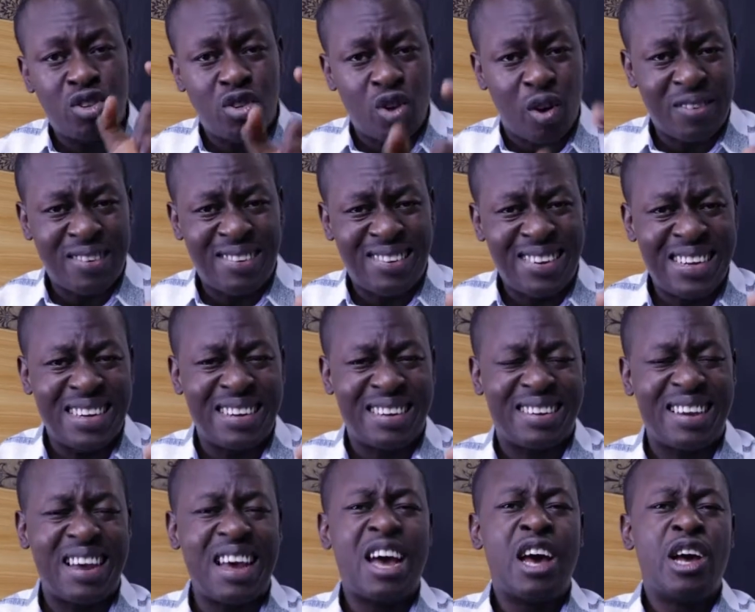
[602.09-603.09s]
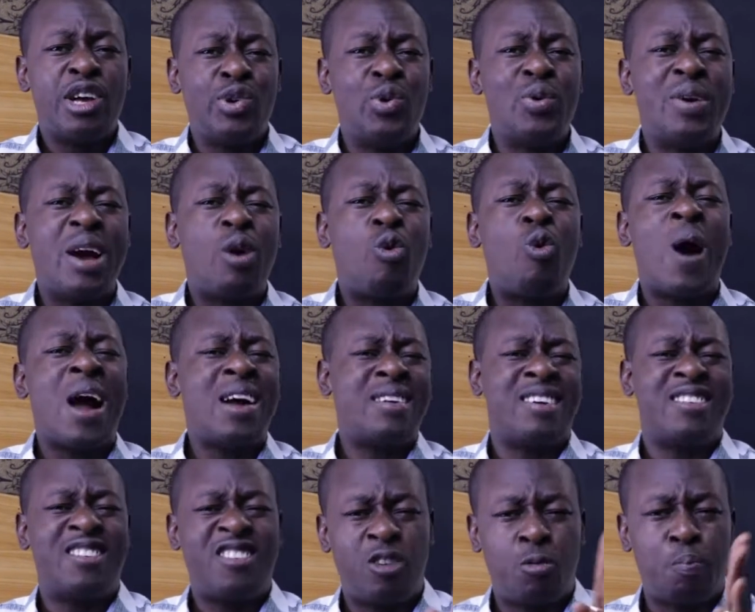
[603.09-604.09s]
succeed, you require
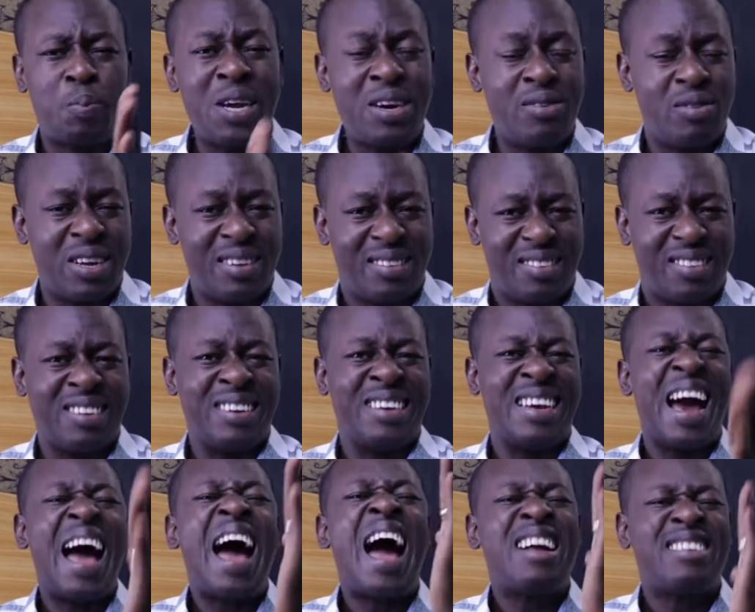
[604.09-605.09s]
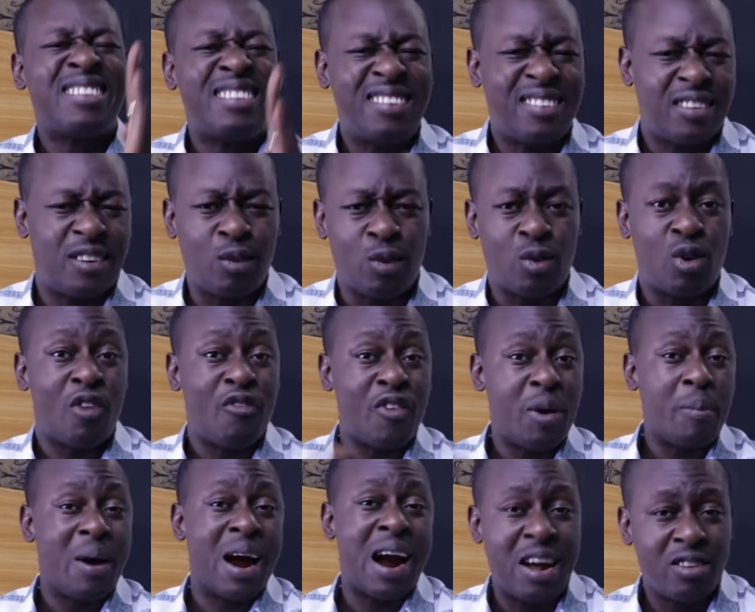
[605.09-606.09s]
the spirit, the attitude of a
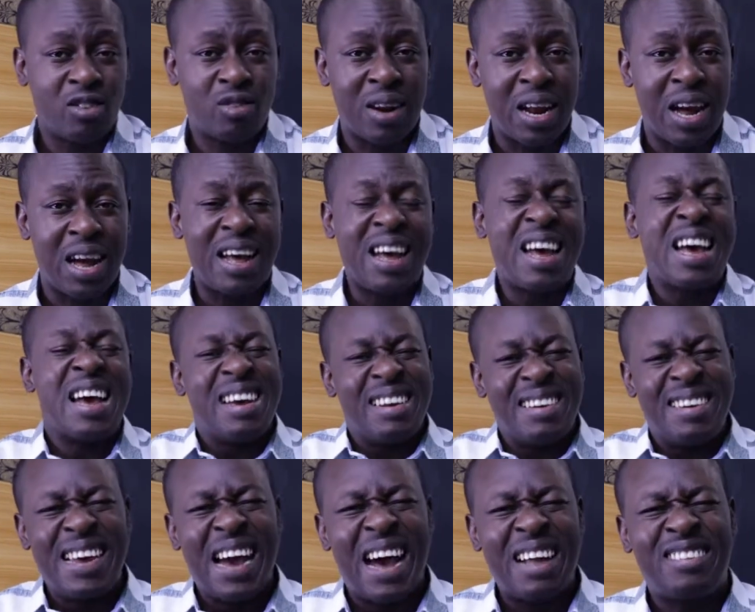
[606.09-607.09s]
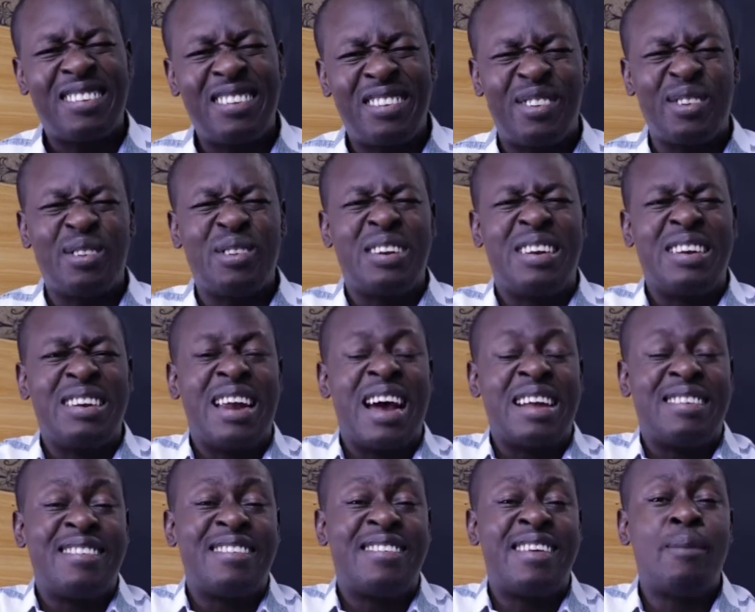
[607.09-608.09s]
marathoner, the attitude
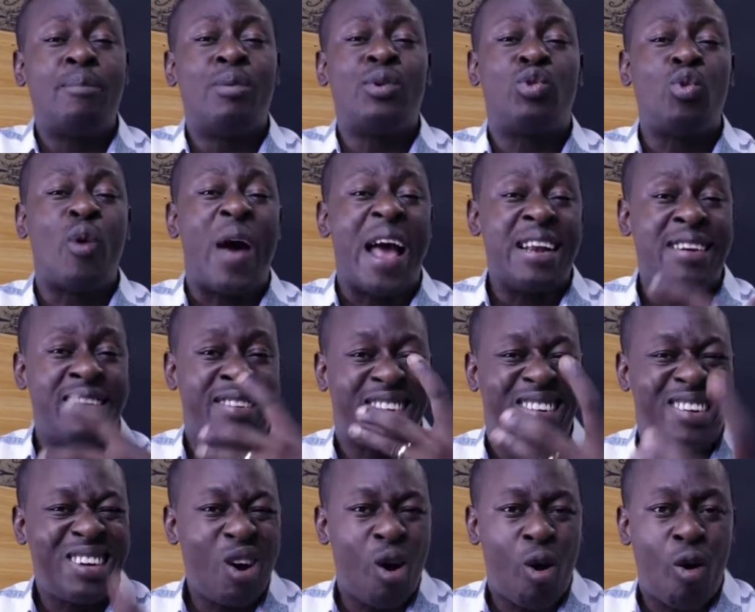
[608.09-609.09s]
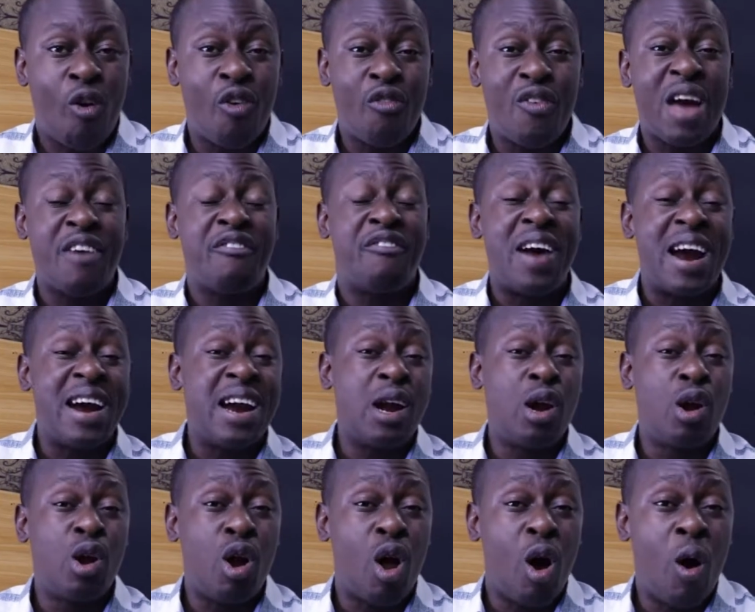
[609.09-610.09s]
that is able to endure over a very
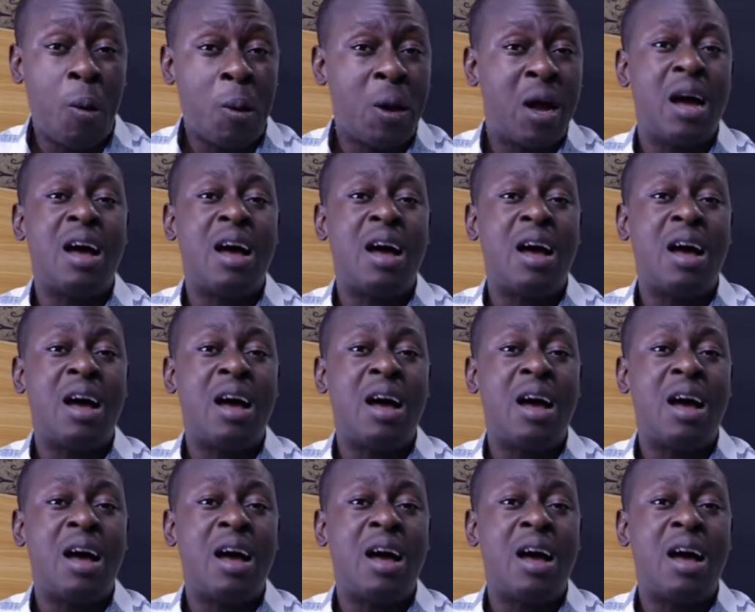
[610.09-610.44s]
long